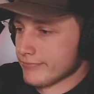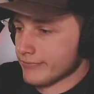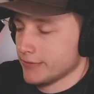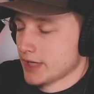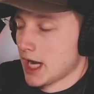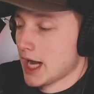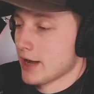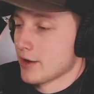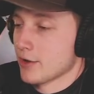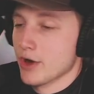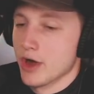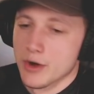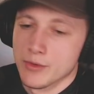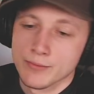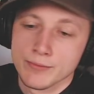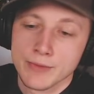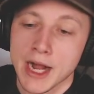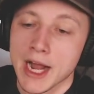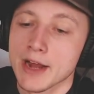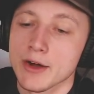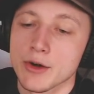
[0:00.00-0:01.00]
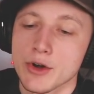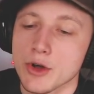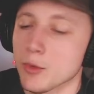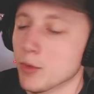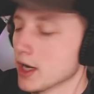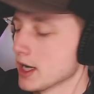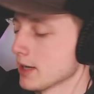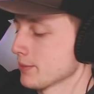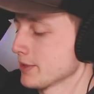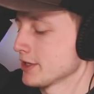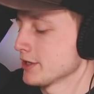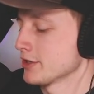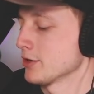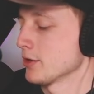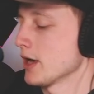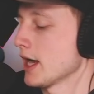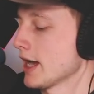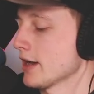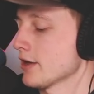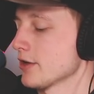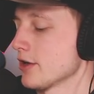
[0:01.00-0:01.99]
I don't know. I don't know what I'm going to do.
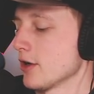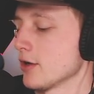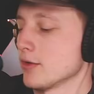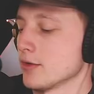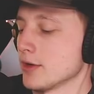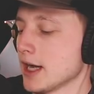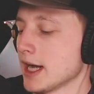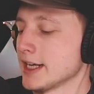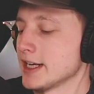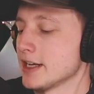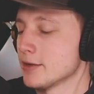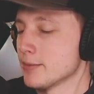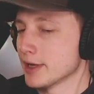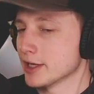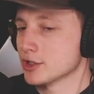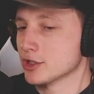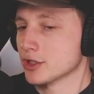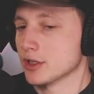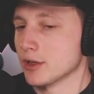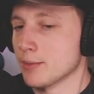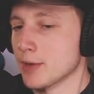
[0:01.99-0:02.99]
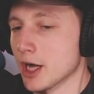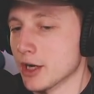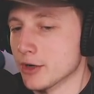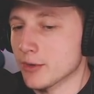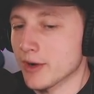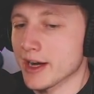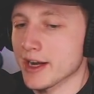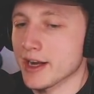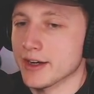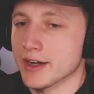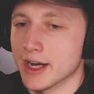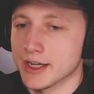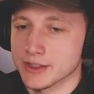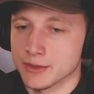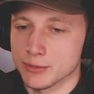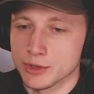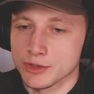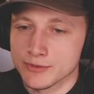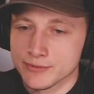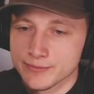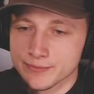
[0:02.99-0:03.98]
I don't know. I need to make sure I'm
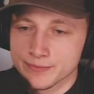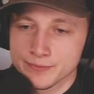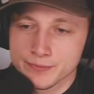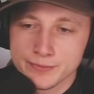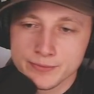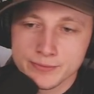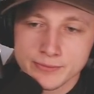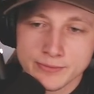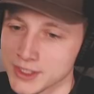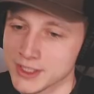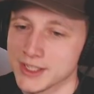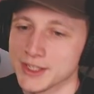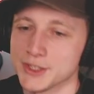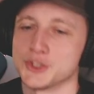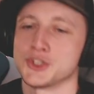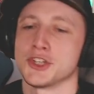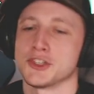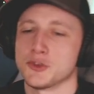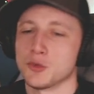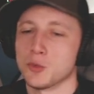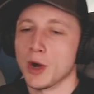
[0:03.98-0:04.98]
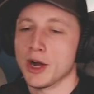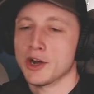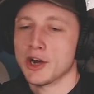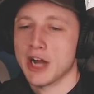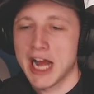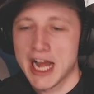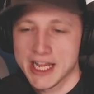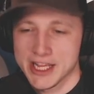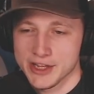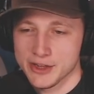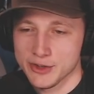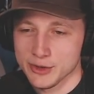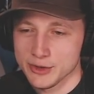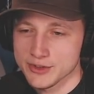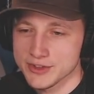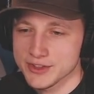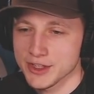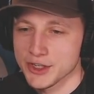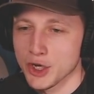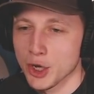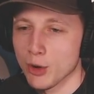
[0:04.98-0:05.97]
unrecognizable. Just wear high
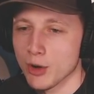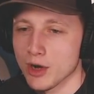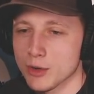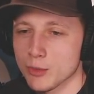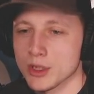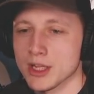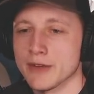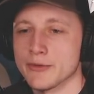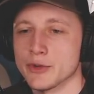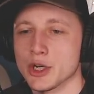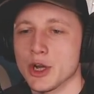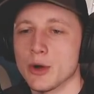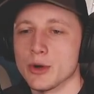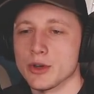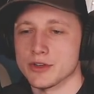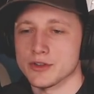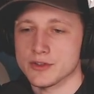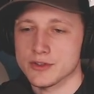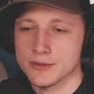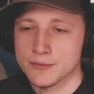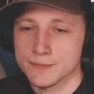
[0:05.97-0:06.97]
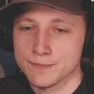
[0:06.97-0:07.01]
heels. No one will ever notice.